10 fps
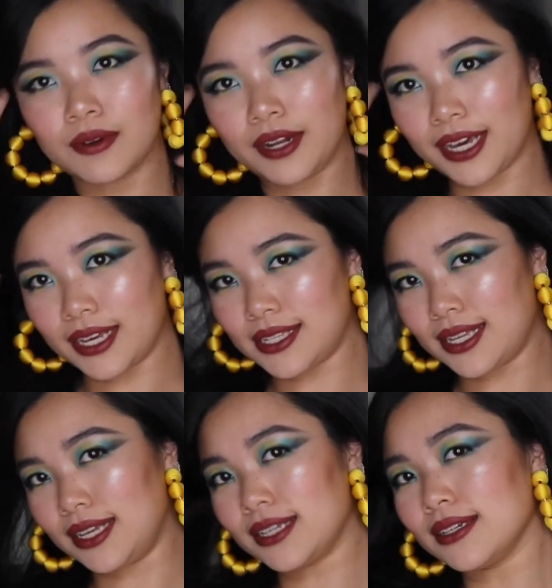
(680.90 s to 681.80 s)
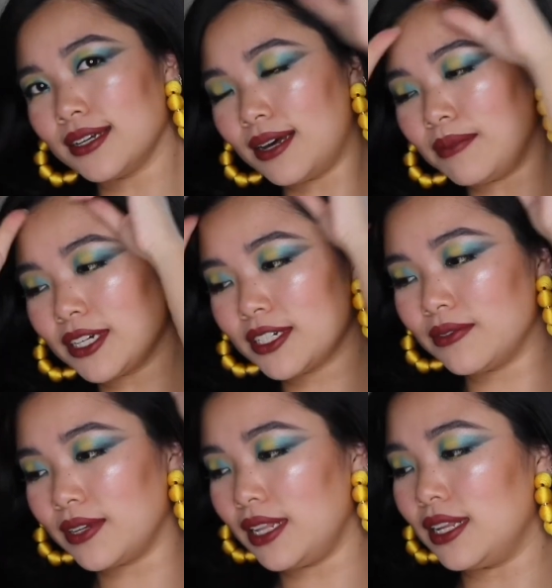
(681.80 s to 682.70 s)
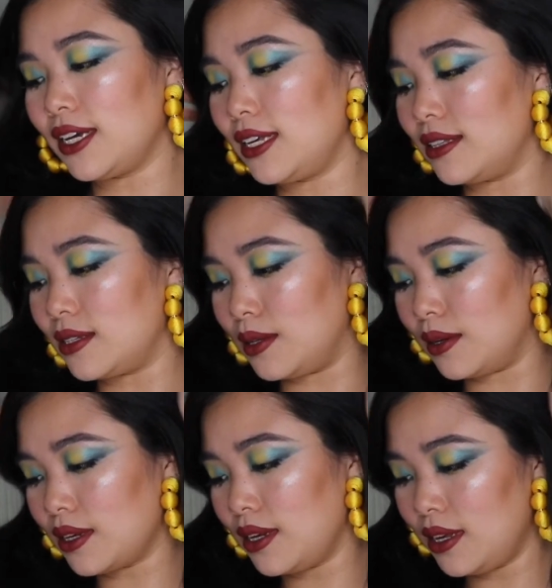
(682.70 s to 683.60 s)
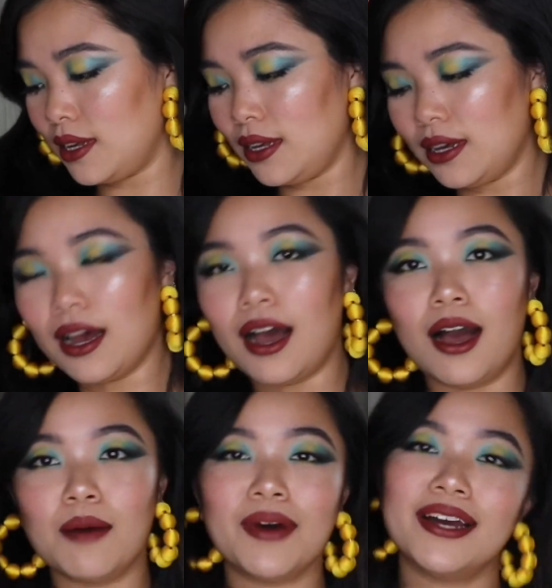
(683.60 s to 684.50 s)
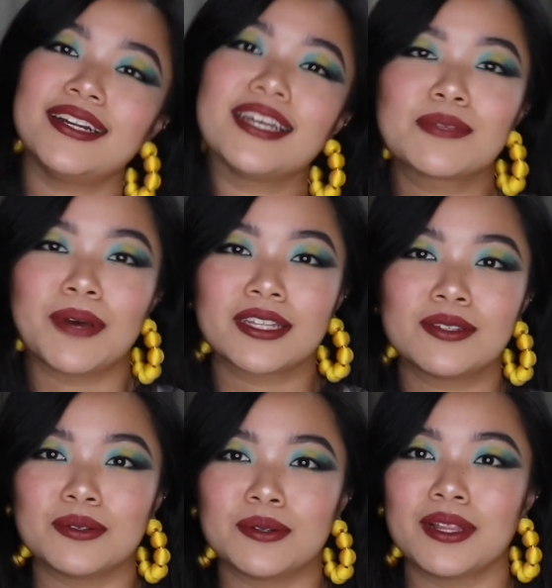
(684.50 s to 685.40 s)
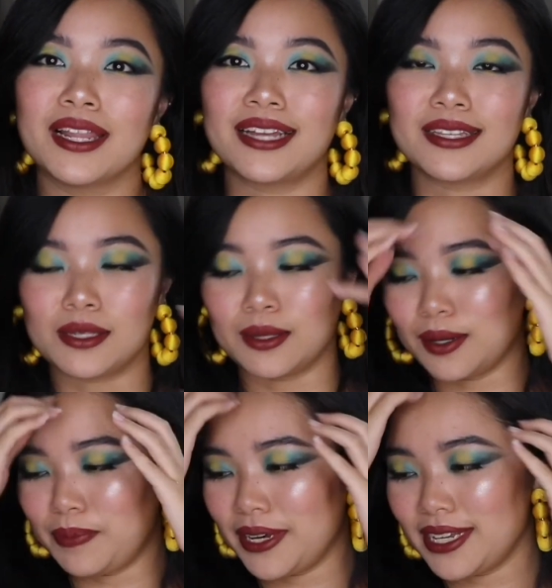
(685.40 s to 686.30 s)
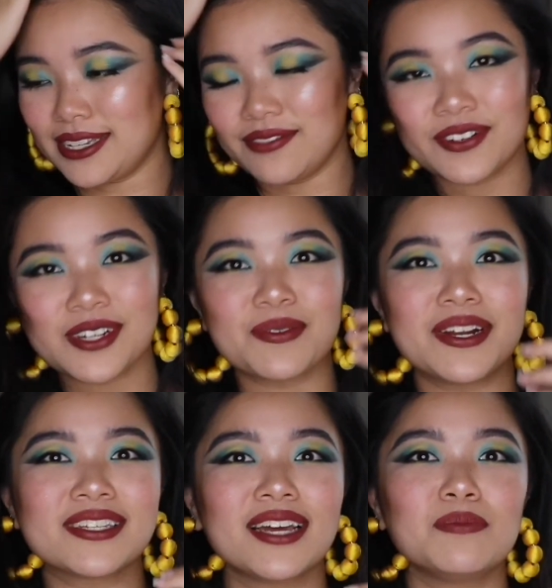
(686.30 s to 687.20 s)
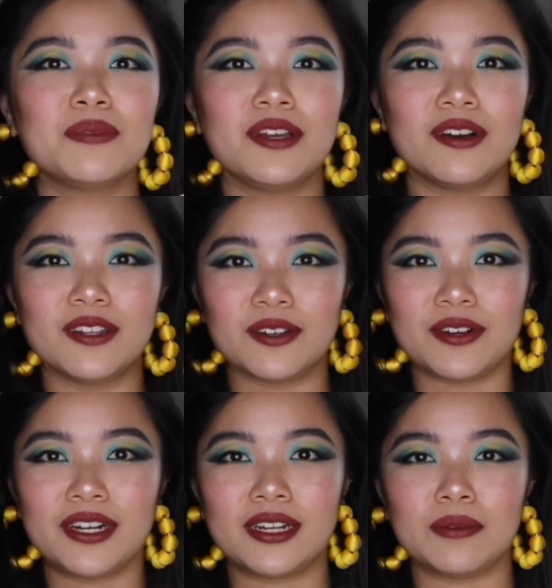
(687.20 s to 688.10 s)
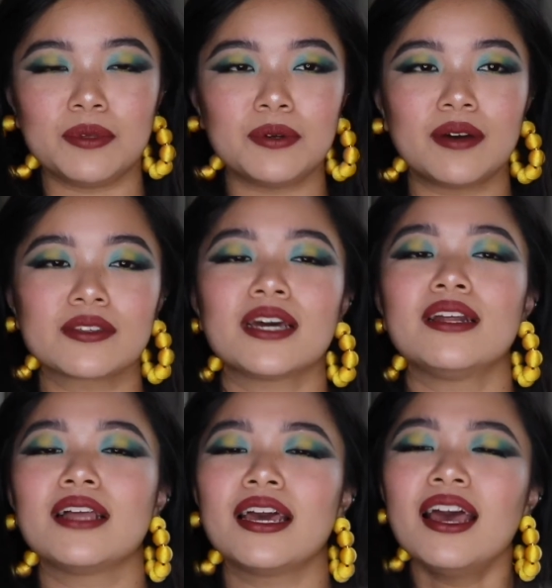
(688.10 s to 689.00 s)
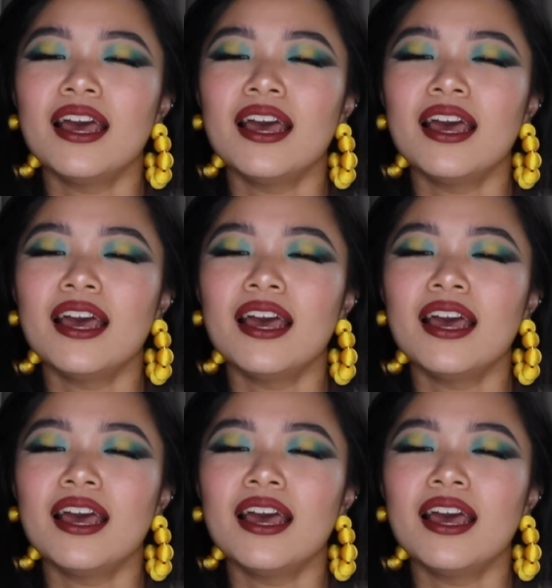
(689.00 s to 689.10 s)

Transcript: What do you guys think? I'm actually really liking this look. I didn't expect to like this look because at first when I started putting on the green and the blue, I was kind of like,